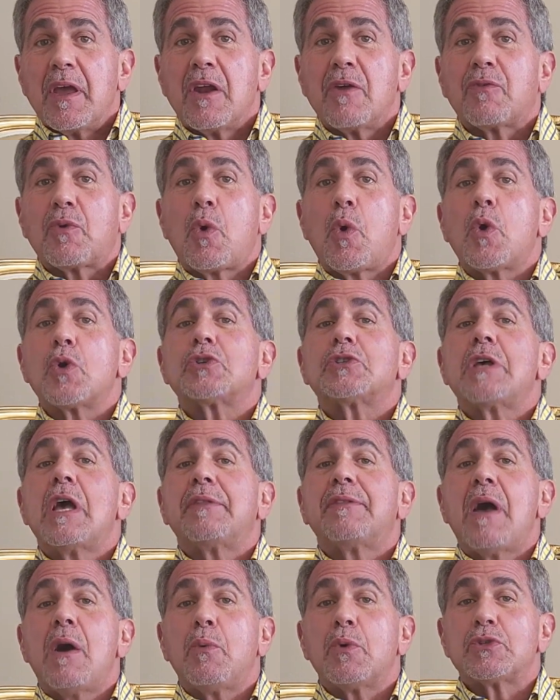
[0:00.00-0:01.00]
And of course,
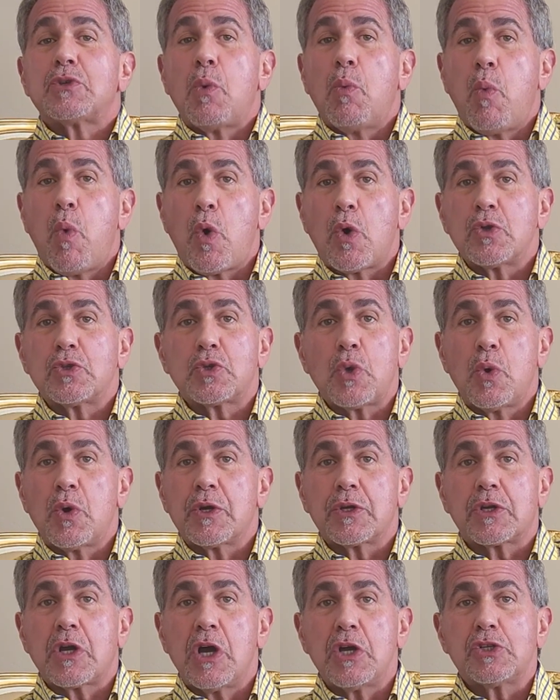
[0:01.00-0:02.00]
that was a
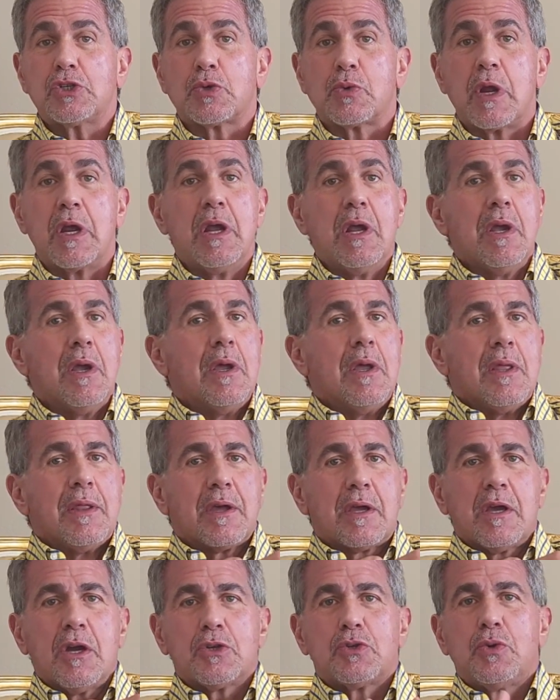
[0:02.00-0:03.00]
war-torn country.
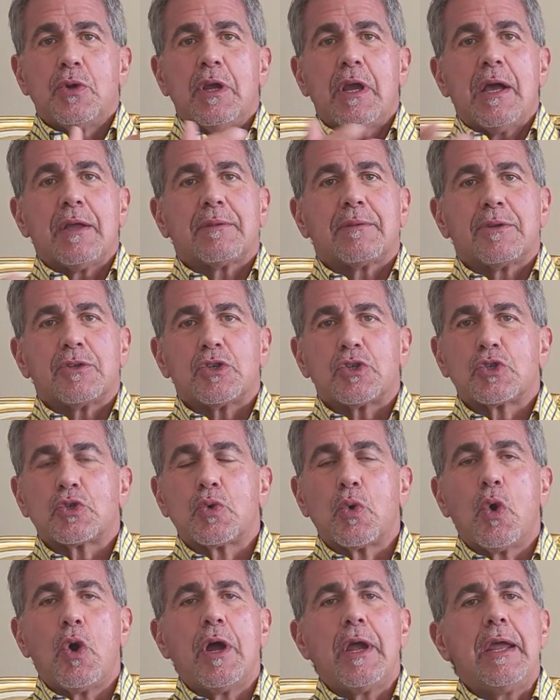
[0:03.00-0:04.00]
The country got
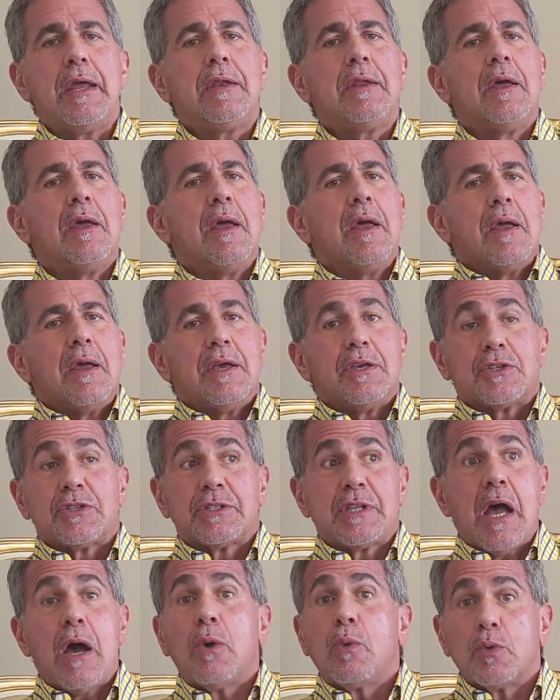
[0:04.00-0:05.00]
destroyed.
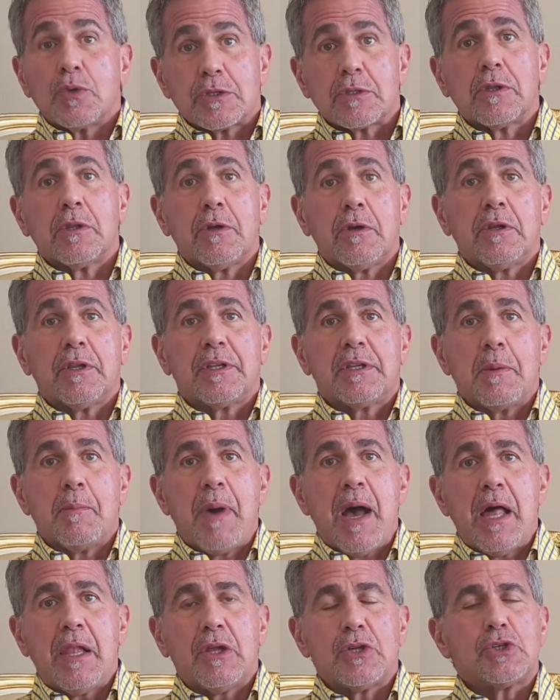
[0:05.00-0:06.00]
His town was literally
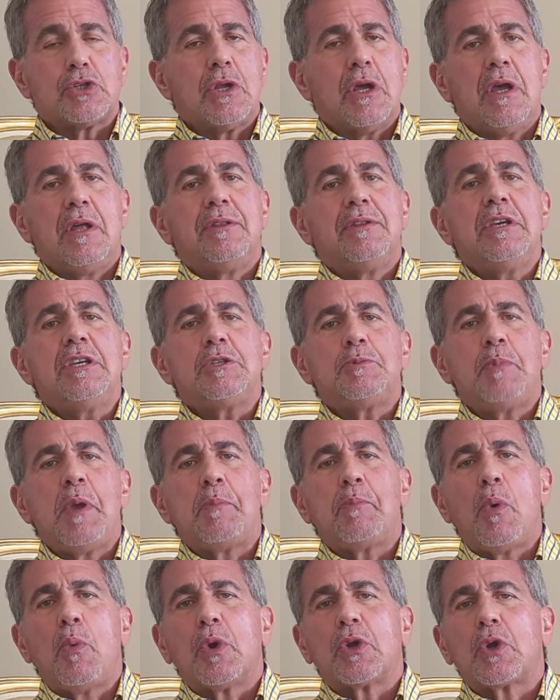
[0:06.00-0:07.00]
demolished. And these
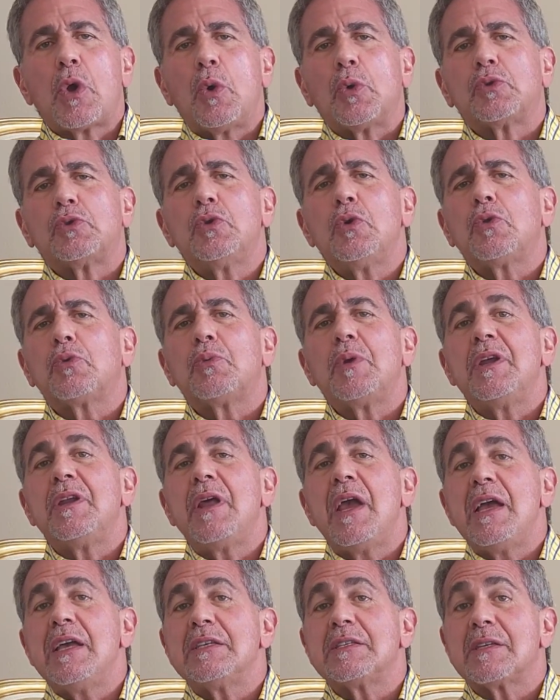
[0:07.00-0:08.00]
people would go 2-3
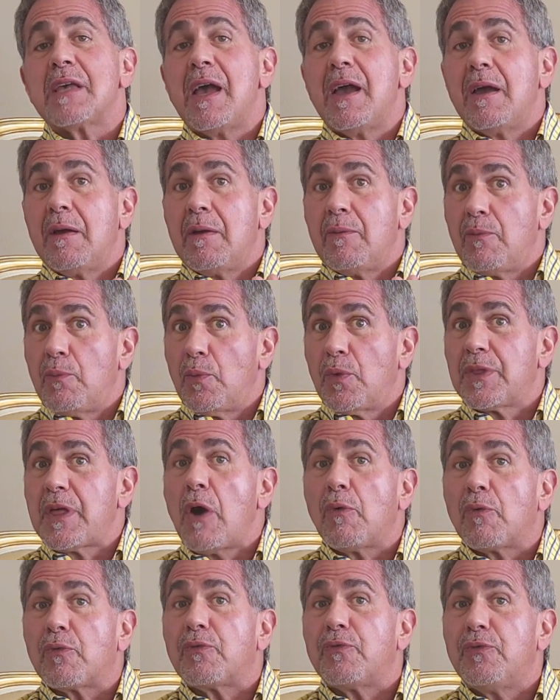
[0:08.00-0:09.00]
days
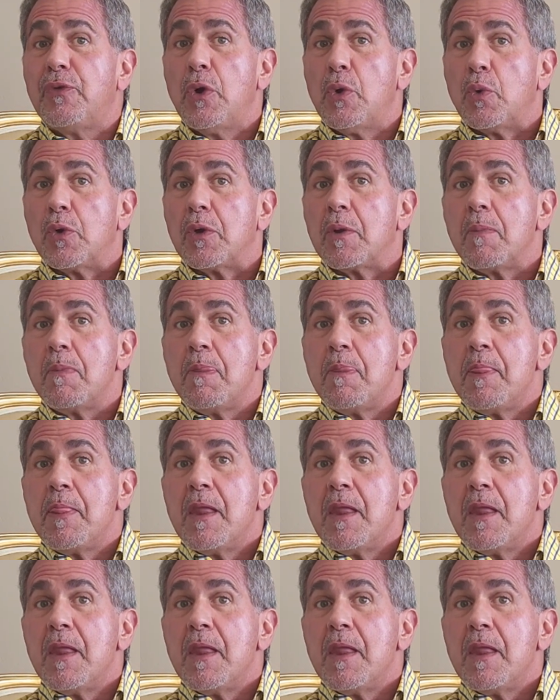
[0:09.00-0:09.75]
without food